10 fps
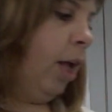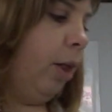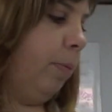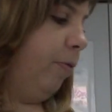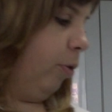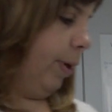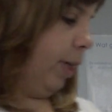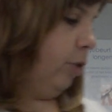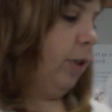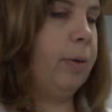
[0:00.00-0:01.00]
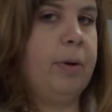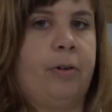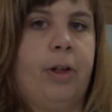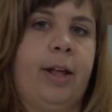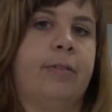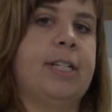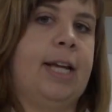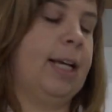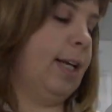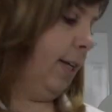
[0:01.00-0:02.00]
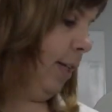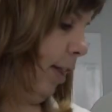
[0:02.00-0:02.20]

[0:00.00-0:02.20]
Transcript: So before we can do that, we first have to take